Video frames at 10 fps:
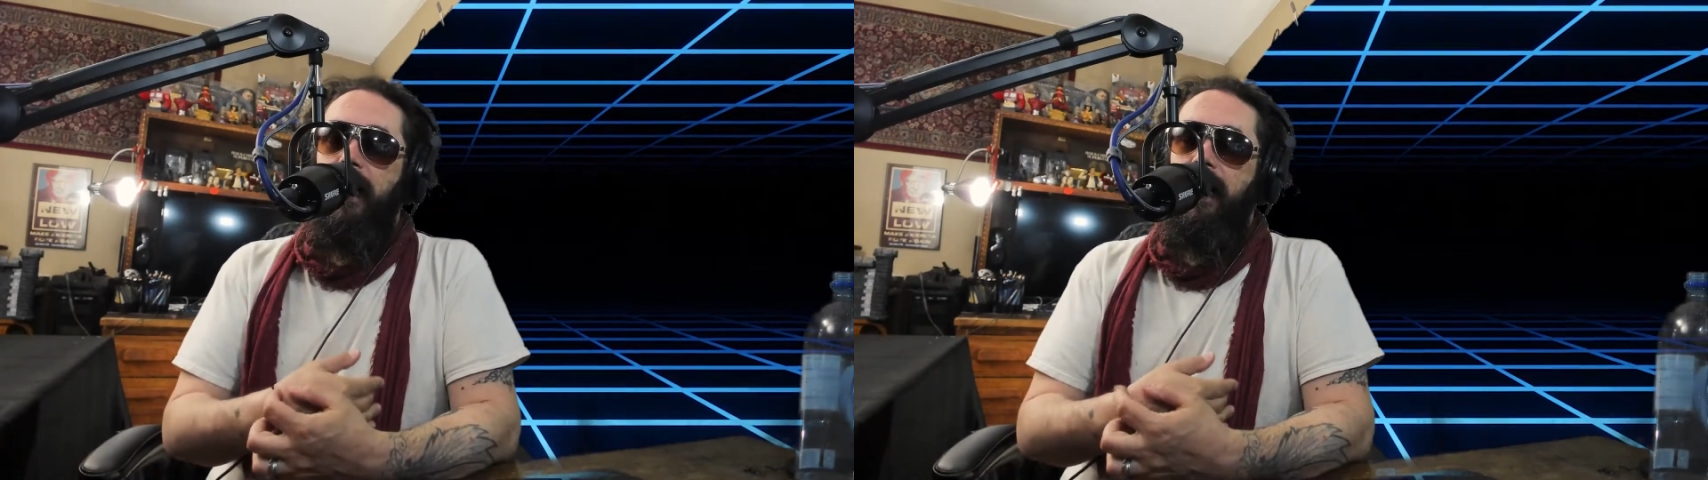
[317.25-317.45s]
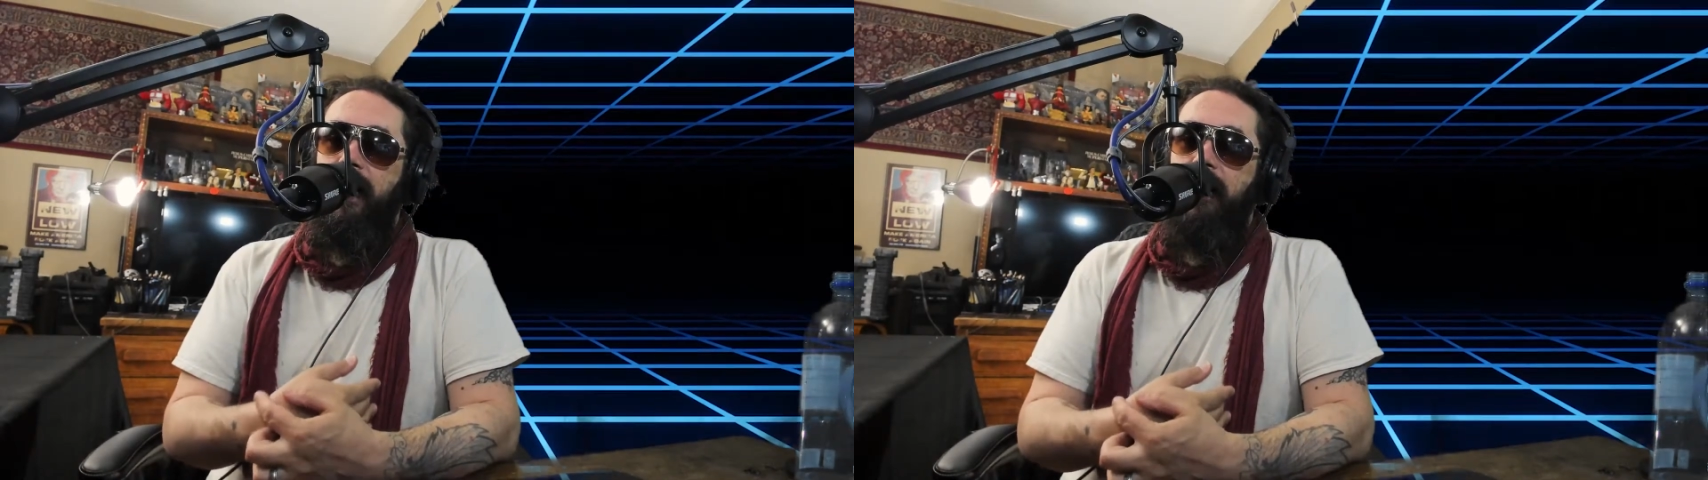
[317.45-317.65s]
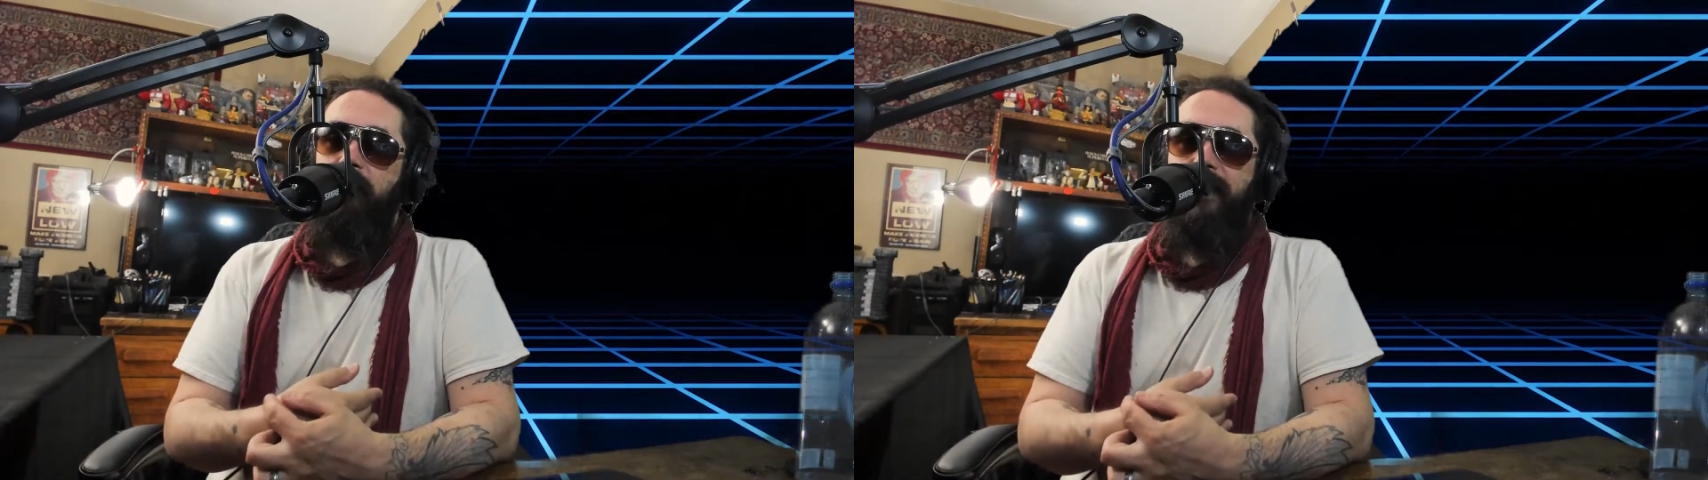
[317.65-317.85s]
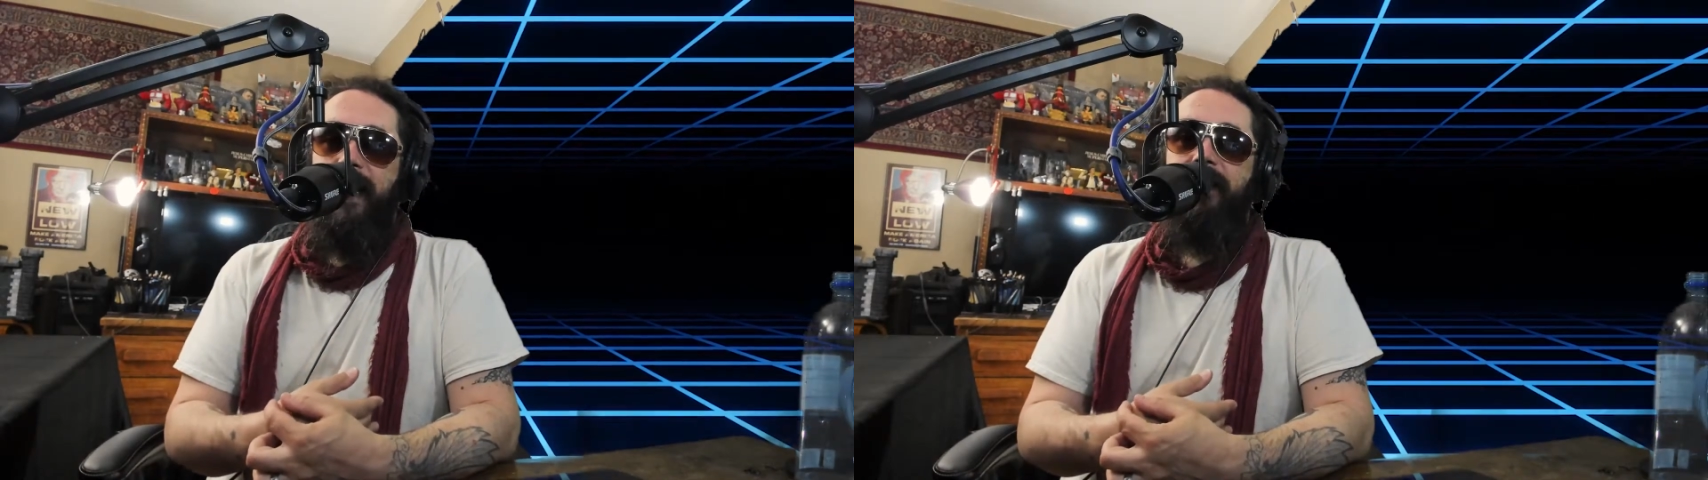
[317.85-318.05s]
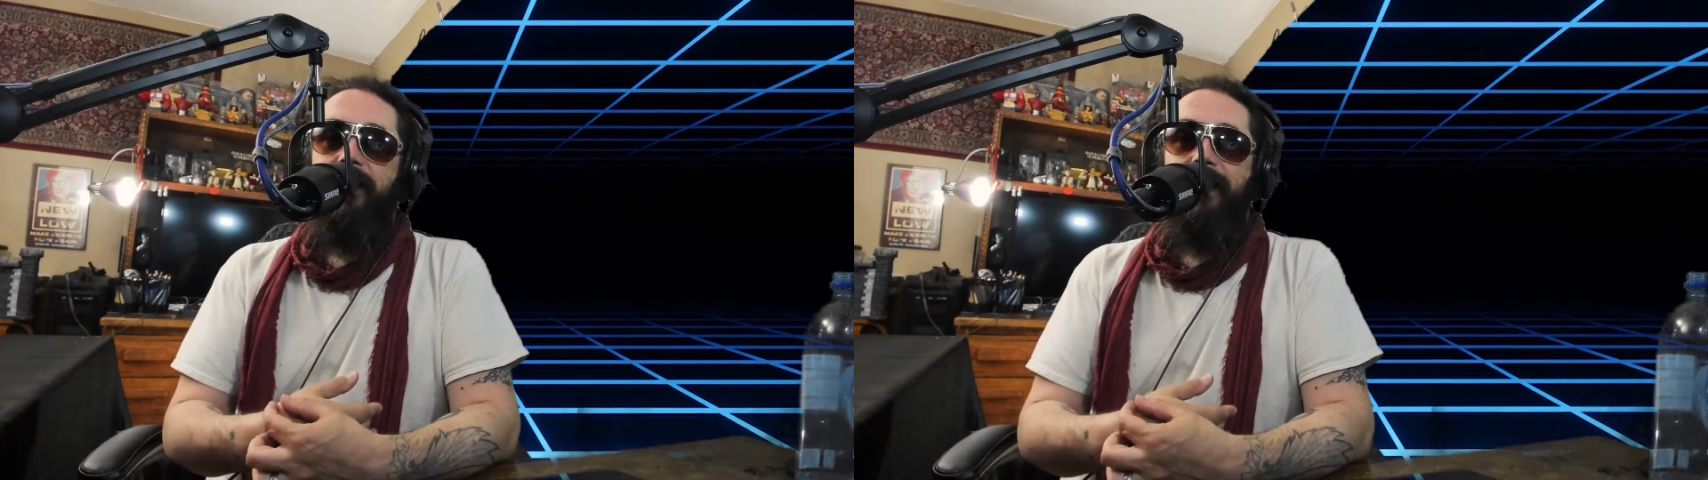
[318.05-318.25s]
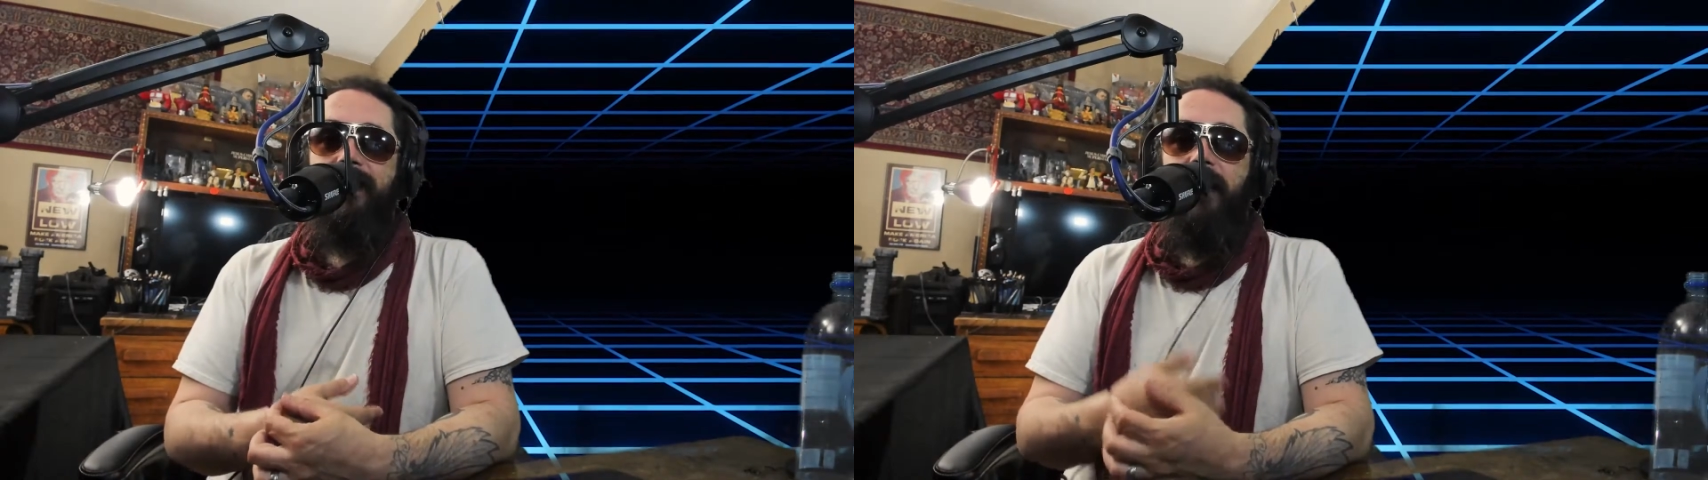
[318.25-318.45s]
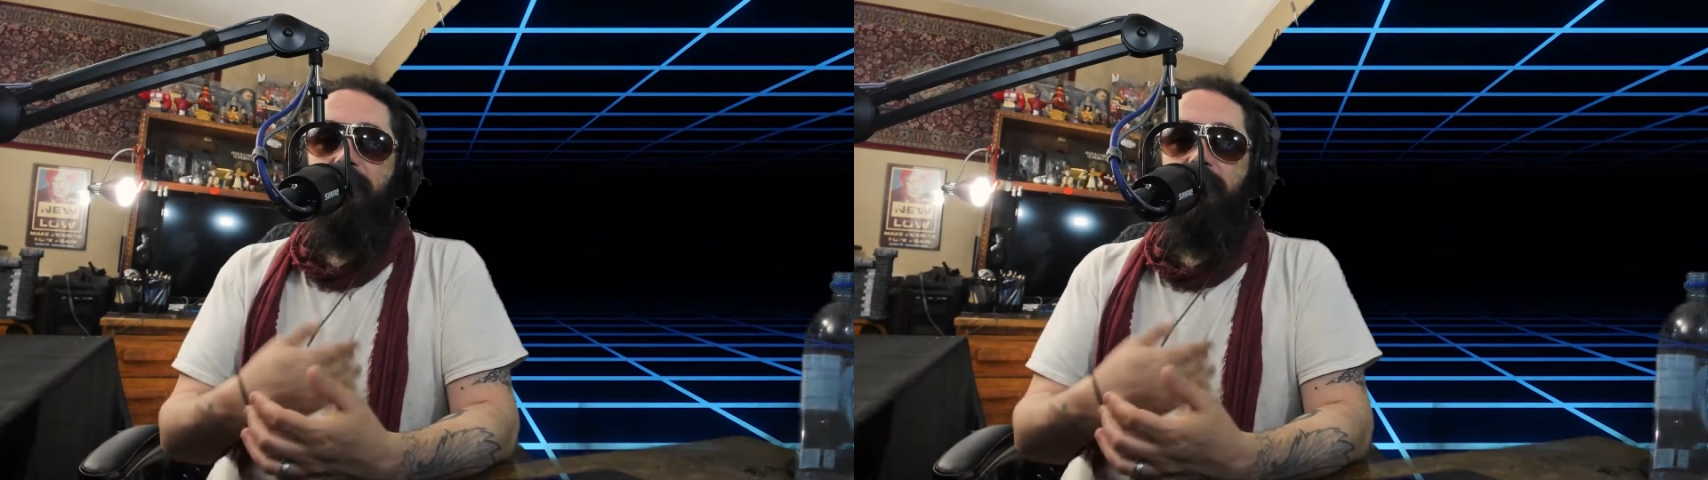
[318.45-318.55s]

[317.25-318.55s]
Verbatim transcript: I have his address, I